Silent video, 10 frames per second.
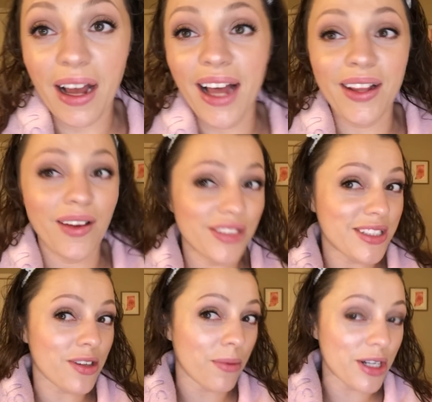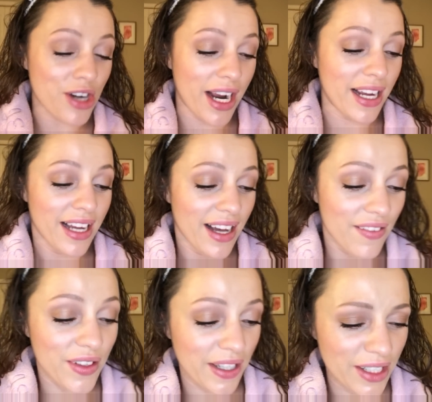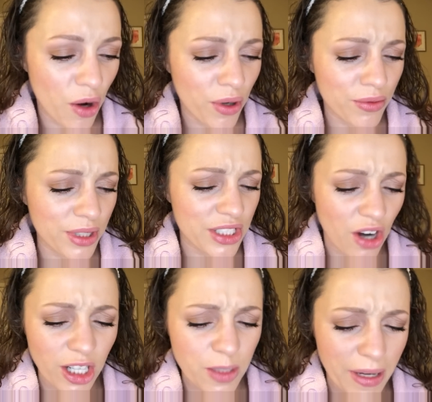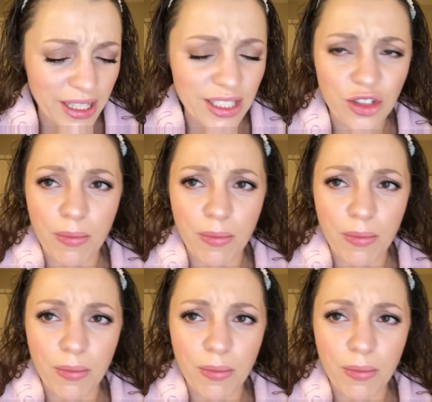I love it so much. I feel like no one really talks about this,